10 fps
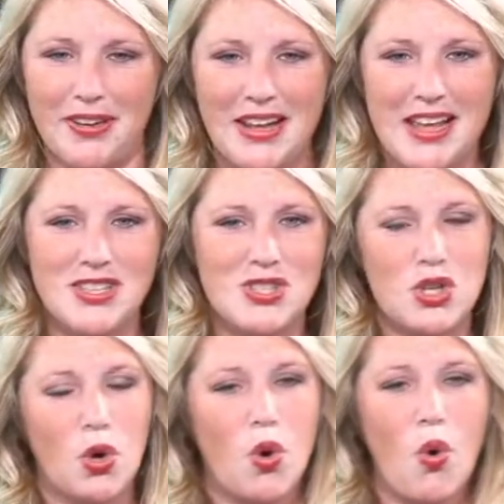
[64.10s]
of days.
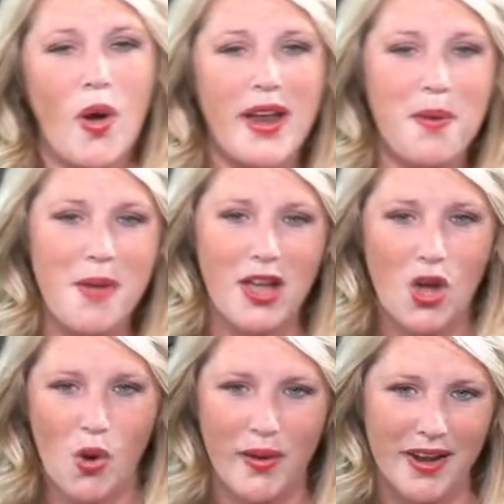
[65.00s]
So, quite a bit
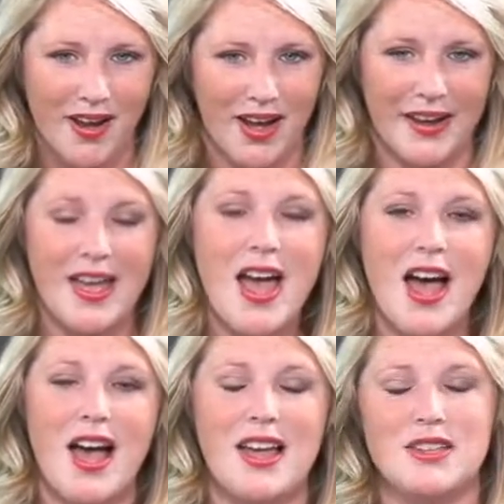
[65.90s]
going on
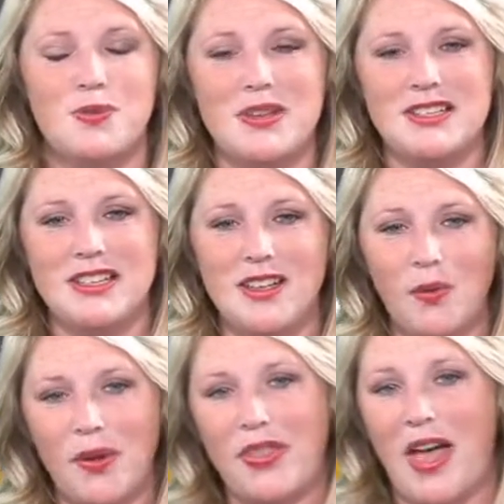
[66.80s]
uh, as we
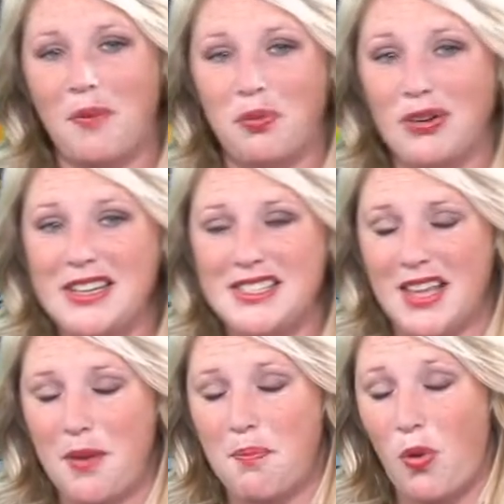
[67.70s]
deal with that
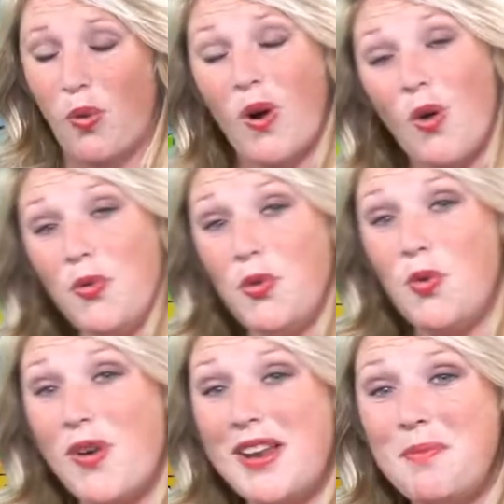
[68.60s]
precip, but we're also
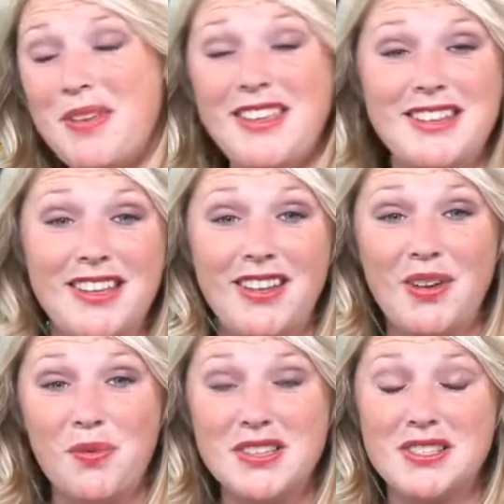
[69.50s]
going to be
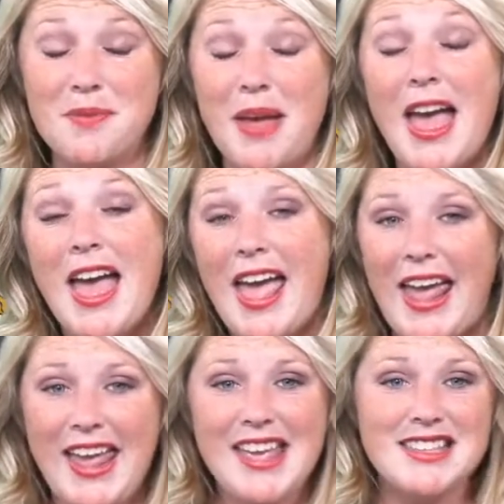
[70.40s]
dealing with some
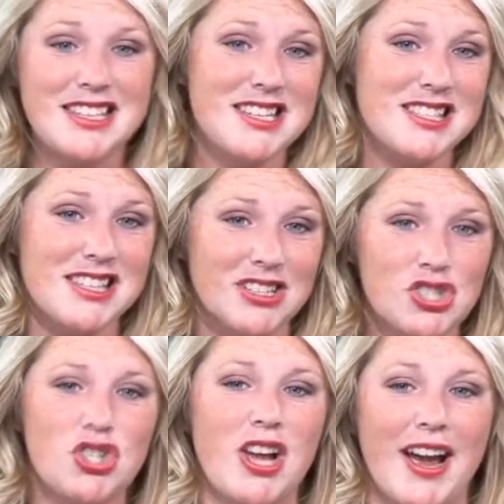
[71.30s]
hazy
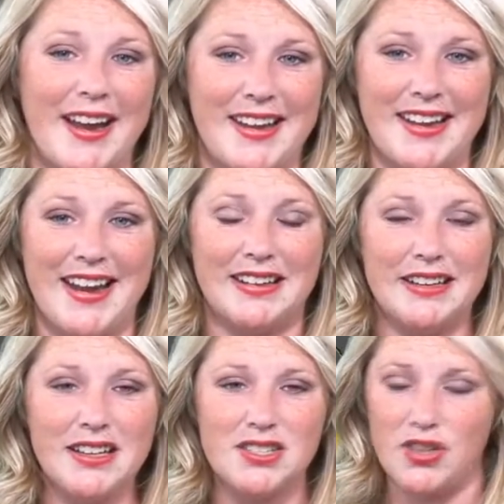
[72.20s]
sunshine in
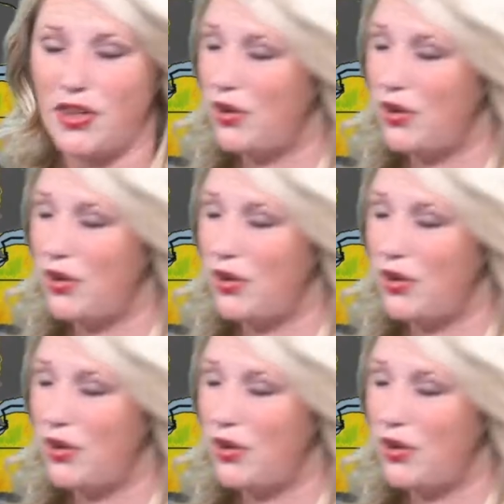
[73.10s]
areas of the